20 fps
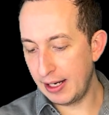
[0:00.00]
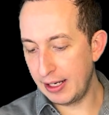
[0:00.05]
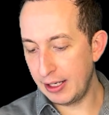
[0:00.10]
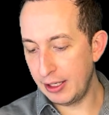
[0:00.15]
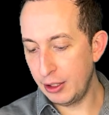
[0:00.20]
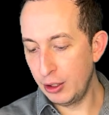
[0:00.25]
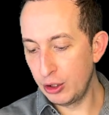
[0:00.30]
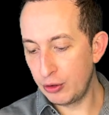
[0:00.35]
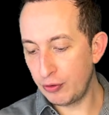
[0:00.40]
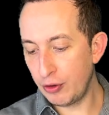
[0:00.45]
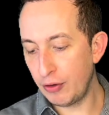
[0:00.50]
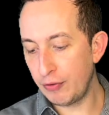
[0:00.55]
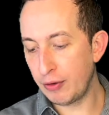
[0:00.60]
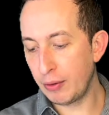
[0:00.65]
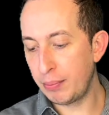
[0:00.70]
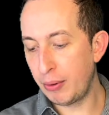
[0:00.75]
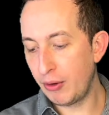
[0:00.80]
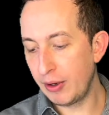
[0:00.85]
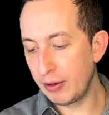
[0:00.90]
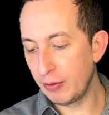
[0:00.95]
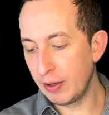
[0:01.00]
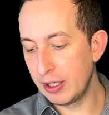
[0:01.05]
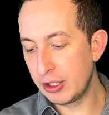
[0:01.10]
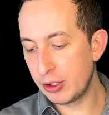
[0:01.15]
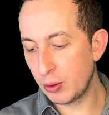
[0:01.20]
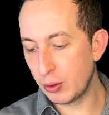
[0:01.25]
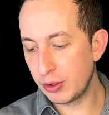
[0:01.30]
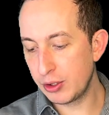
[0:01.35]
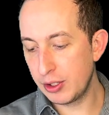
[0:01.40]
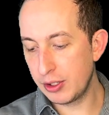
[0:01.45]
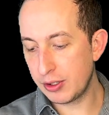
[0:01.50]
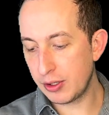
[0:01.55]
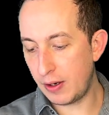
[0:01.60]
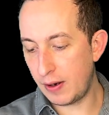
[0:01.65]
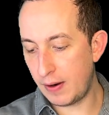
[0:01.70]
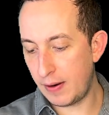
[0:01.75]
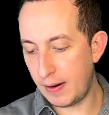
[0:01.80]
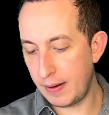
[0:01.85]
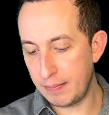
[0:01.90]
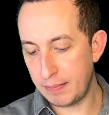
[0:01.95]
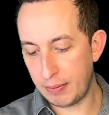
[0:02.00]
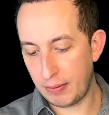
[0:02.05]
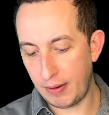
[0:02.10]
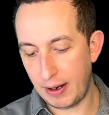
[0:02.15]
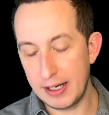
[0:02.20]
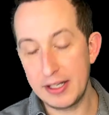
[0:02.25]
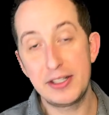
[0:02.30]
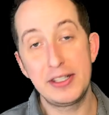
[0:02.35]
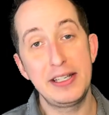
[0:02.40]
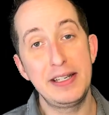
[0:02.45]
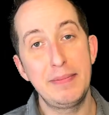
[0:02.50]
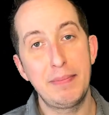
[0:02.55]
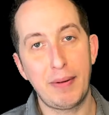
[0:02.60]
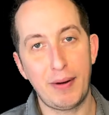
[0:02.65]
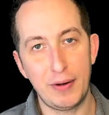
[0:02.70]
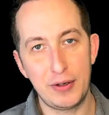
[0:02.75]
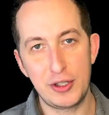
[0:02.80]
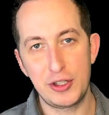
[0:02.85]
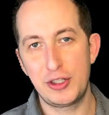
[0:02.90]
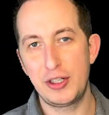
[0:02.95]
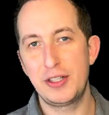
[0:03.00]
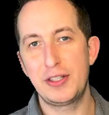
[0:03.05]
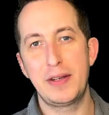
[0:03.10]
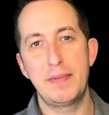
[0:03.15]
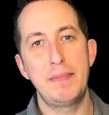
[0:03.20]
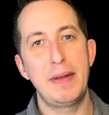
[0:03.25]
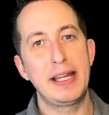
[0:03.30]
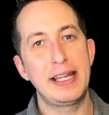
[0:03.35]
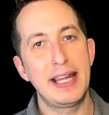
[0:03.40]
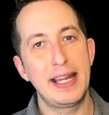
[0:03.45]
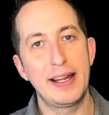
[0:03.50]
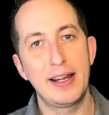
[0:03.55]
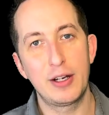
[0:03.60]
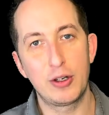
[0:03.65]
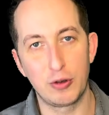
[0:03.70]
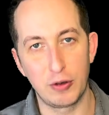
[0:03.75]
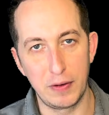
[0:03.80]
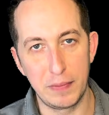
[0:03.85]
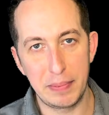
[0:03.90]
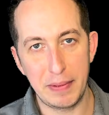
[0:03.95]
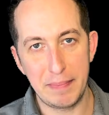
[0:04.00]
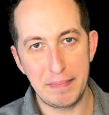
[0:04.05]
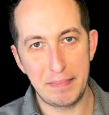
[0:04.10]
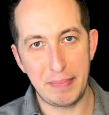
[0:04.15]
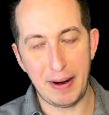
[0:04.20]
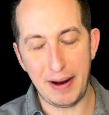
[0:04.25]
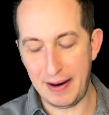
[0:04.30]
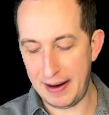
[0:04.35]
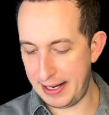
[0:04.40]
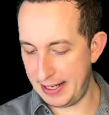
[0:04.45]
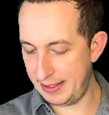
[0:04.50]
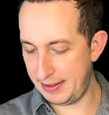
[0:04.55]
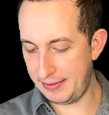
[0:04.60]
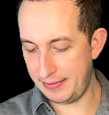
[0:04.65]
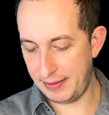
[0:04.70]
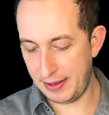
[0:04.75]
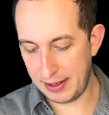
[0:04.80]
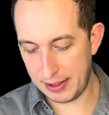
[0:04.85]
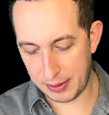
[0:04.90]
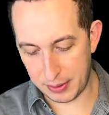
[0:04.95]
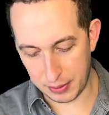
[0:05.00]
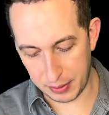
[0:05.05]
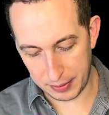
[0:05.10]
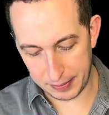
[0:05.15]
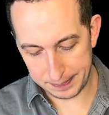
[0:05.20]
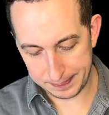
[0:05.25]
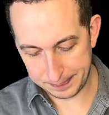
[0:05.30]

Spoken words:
Useful for pulling resources on pricey purchases and making group buys. Very cool.